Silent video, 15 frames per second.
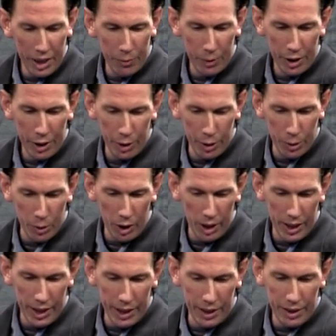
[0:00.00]
with you
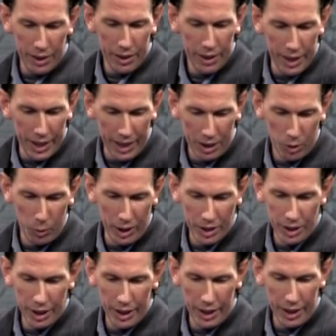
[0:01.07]
on the next
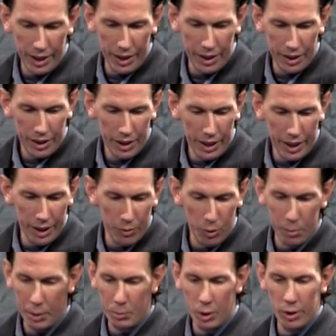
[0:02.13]
question. And again,
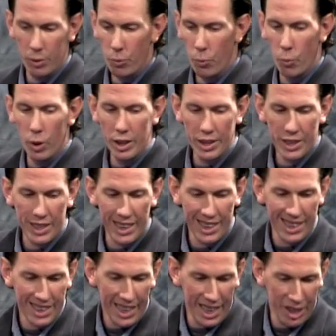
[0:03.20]
remember, one
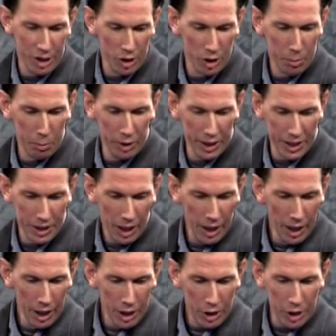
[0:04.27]
sentence answers, please.
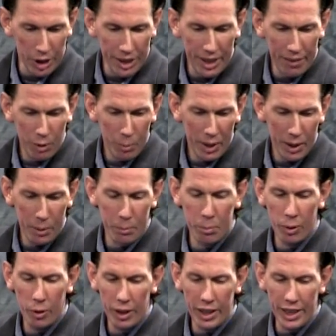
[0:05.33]
Should government
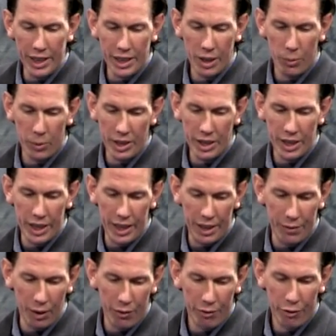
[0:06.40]
employees
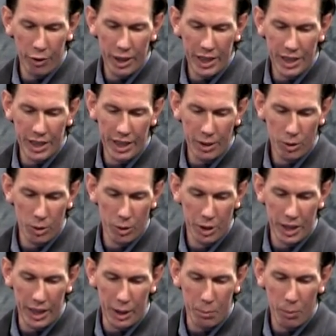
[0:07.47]
receive free central
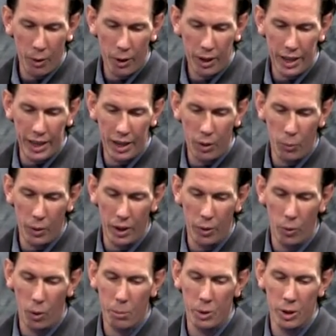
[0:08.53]
city parking when
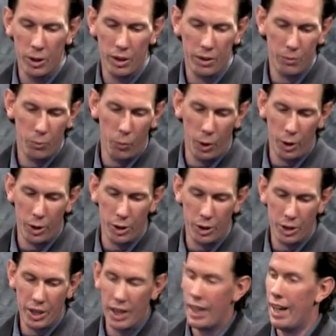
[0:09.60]
normal
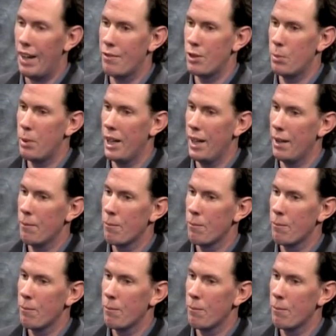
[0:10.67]
workers have to pay?